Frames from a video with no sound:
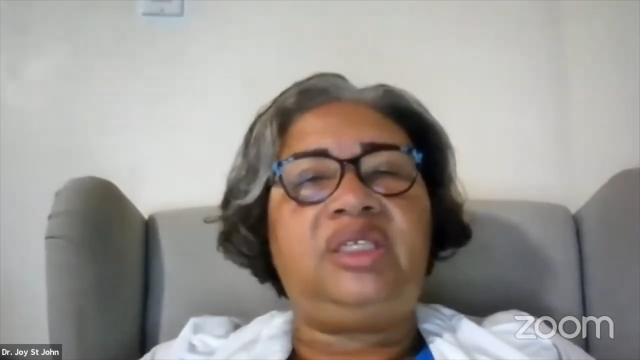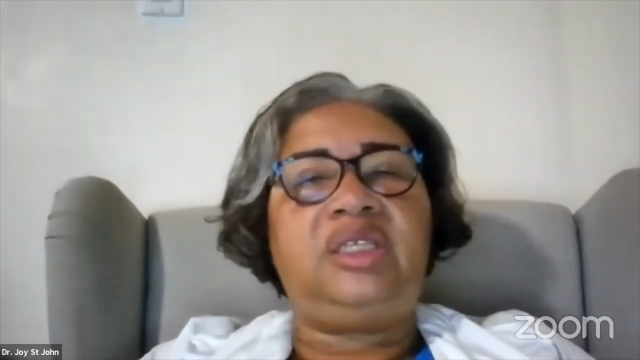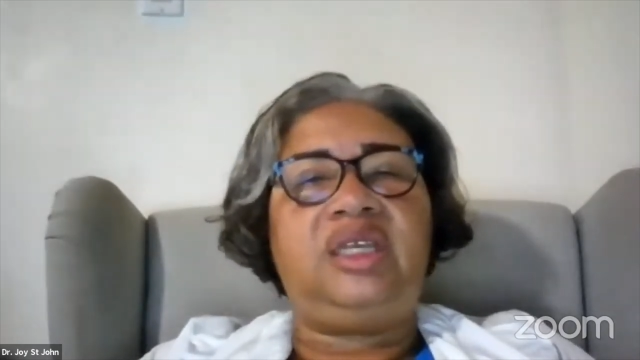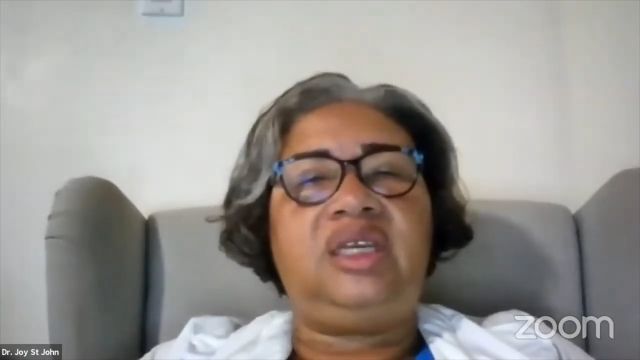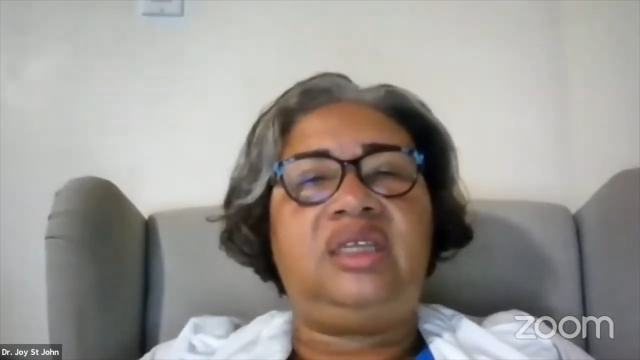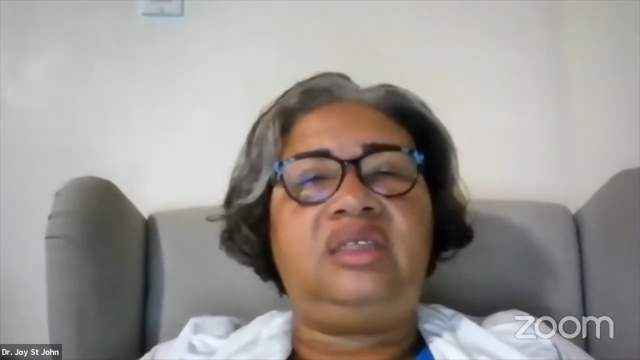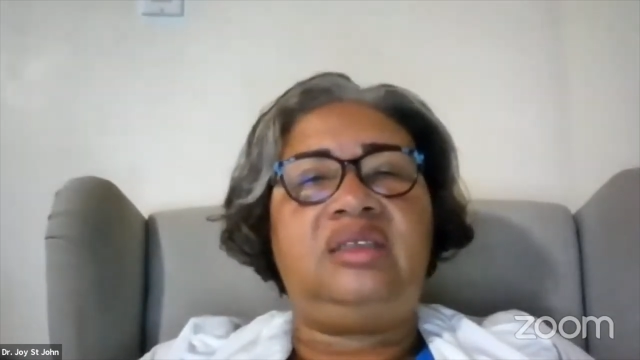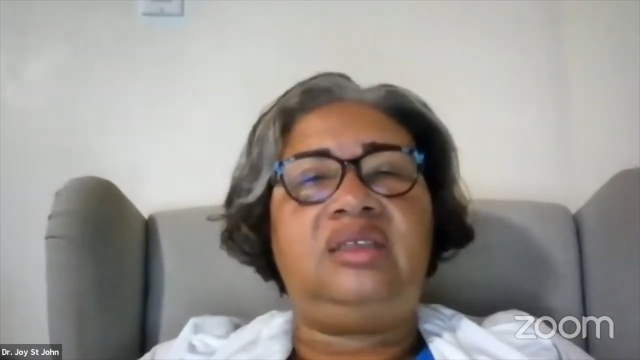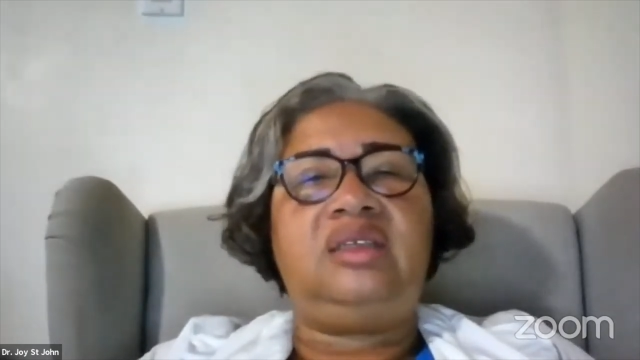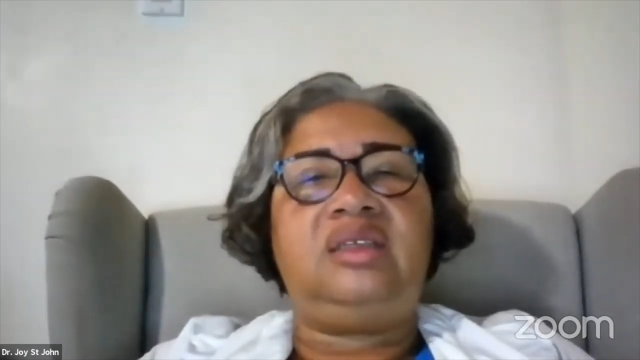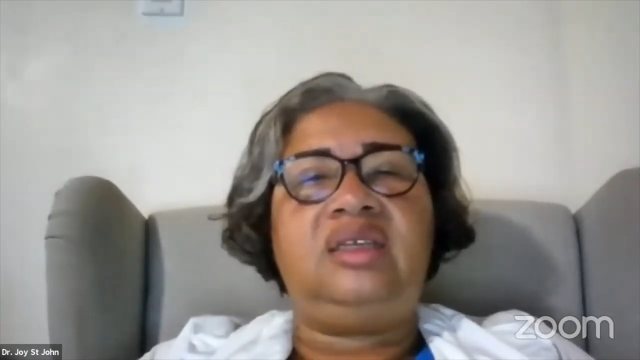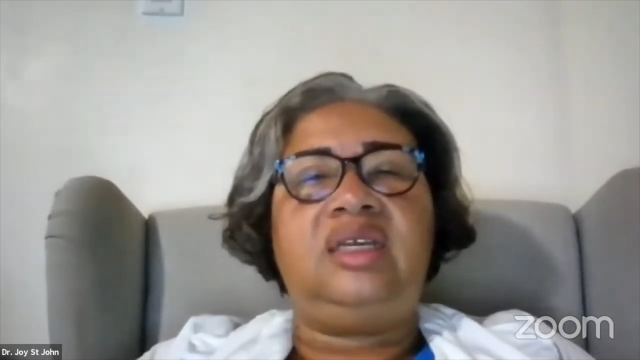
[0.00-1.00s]

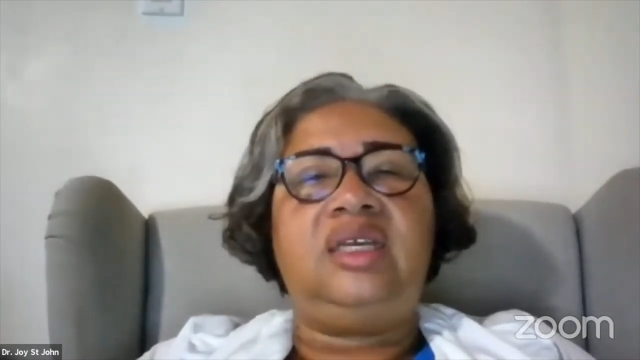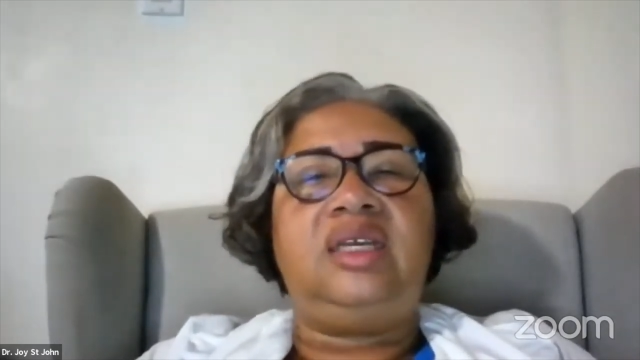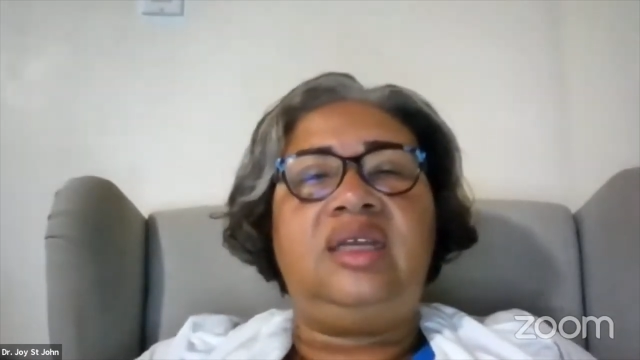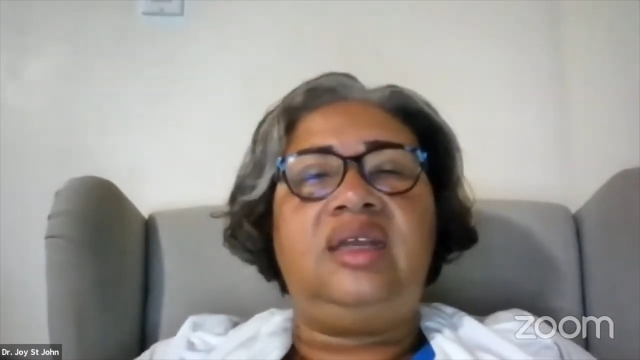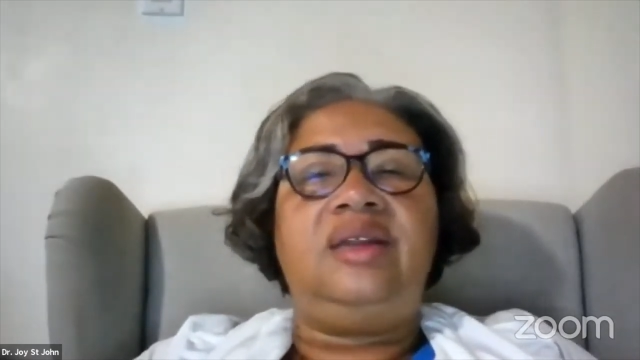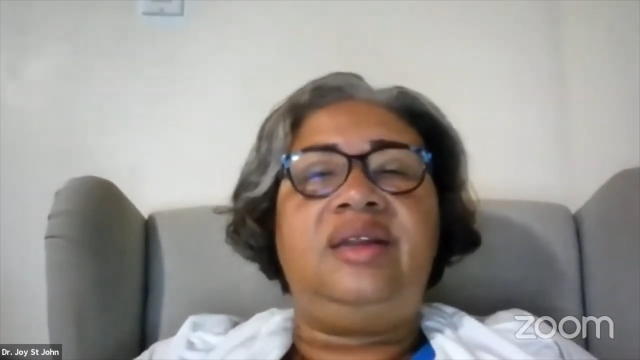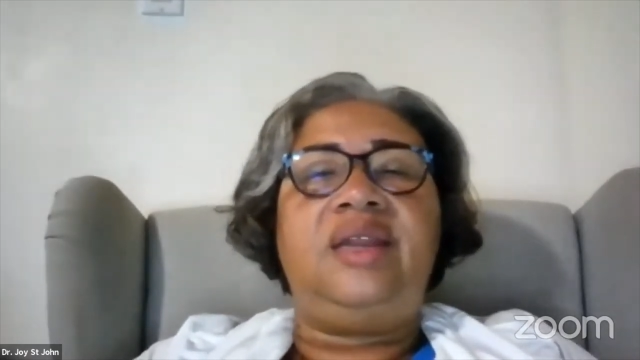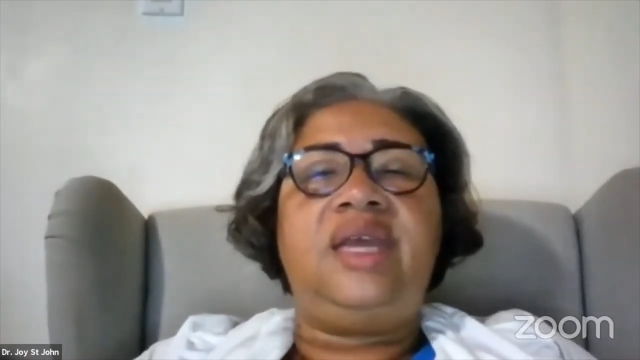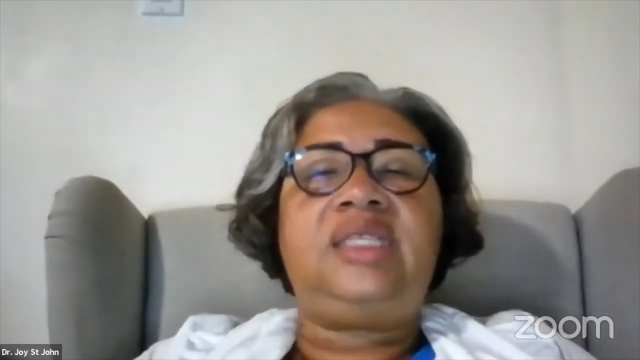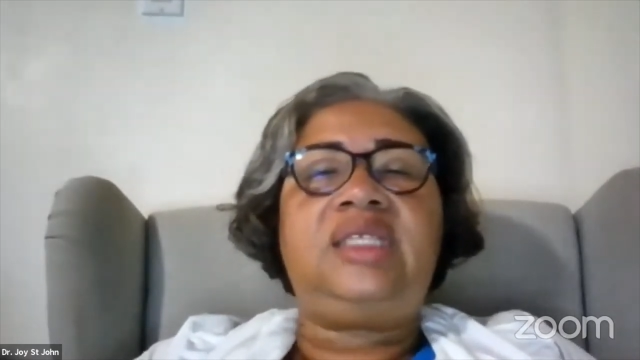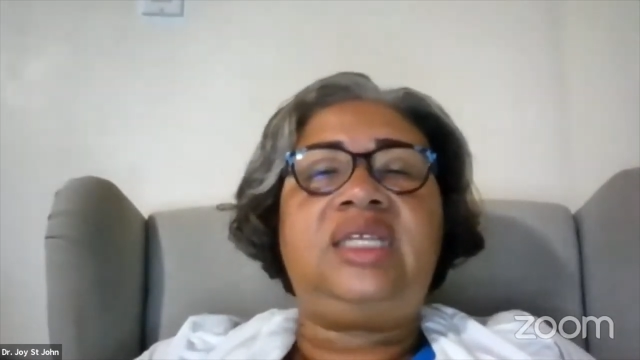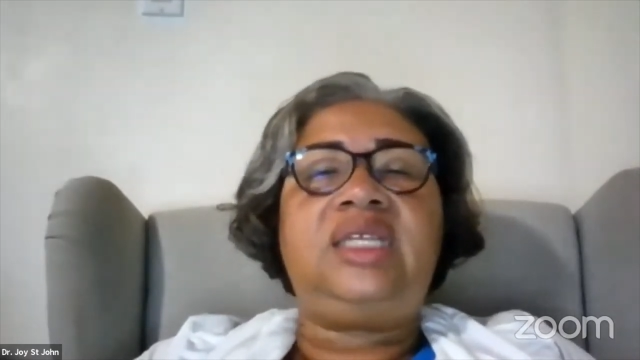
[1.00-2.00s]
states.
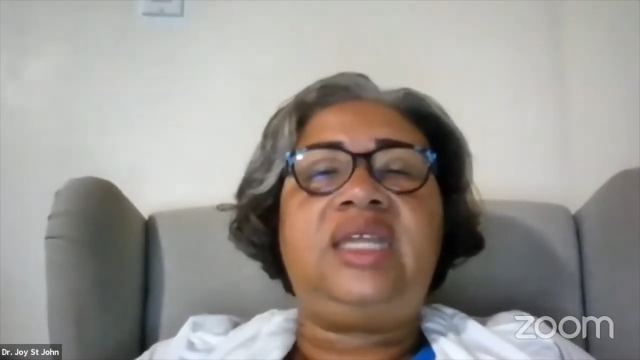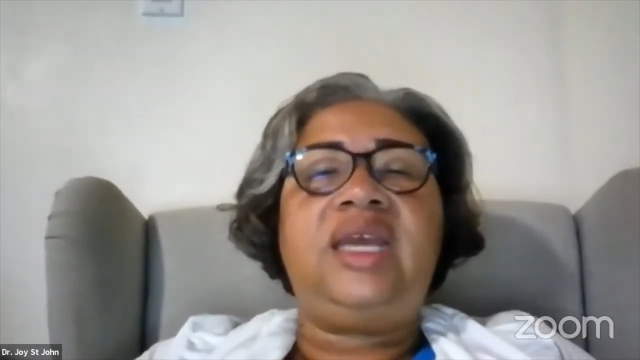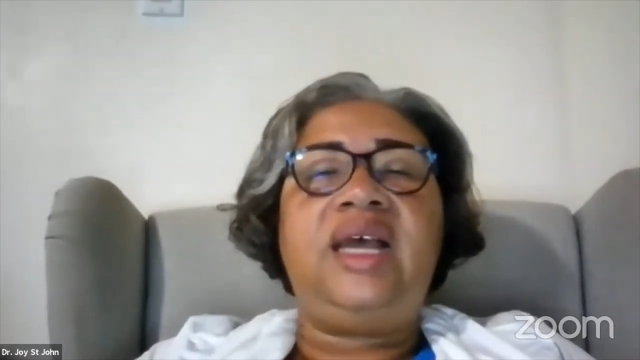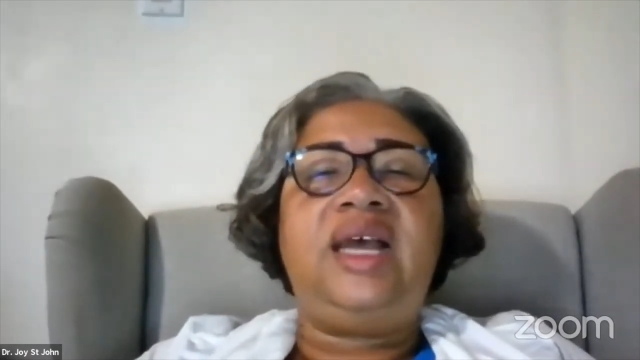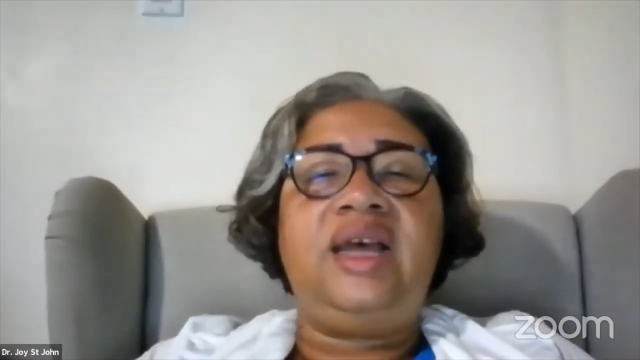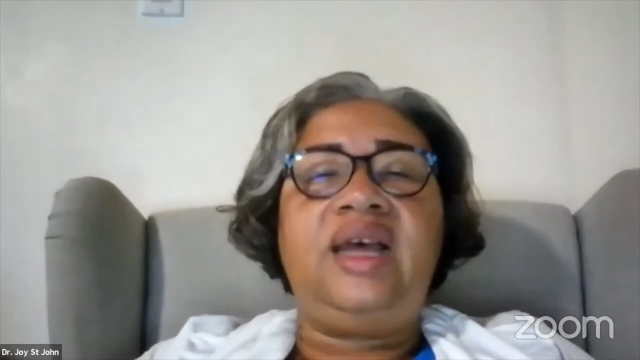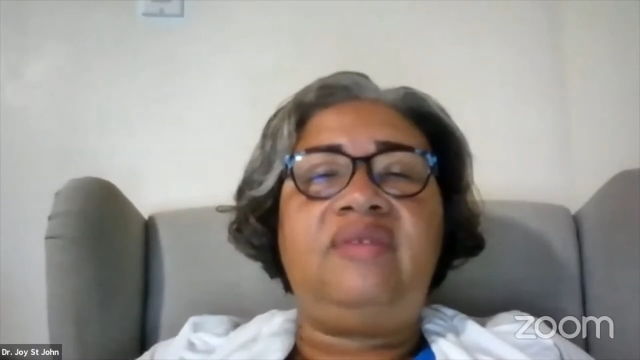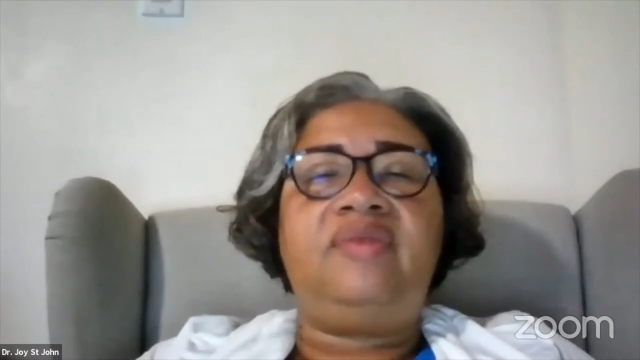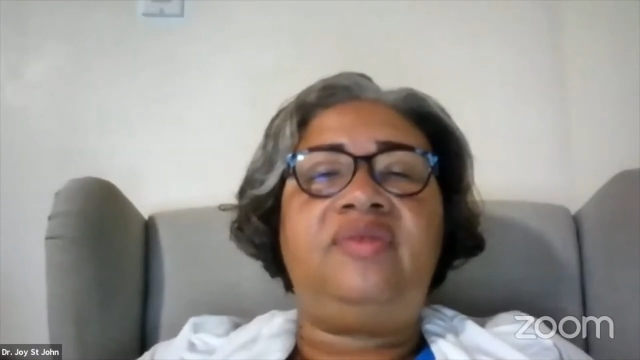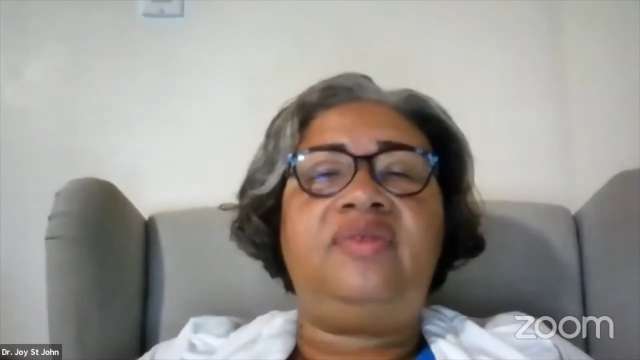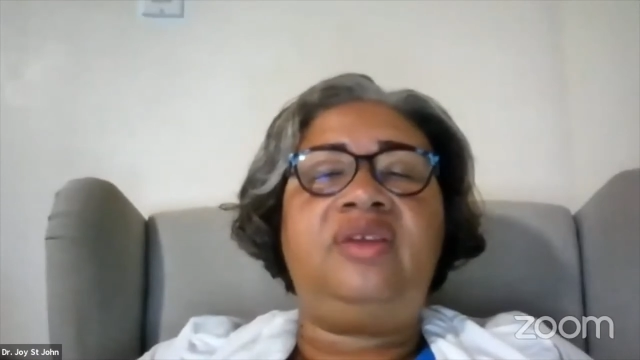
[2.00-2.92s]
Less than half,